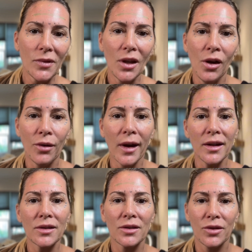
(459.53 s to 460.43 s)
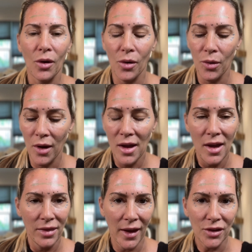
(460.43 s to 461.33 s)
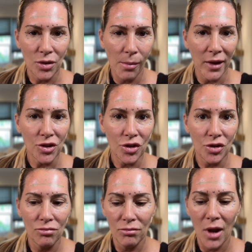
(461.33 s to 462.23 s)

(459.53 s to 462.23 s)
All right, so thanks so much.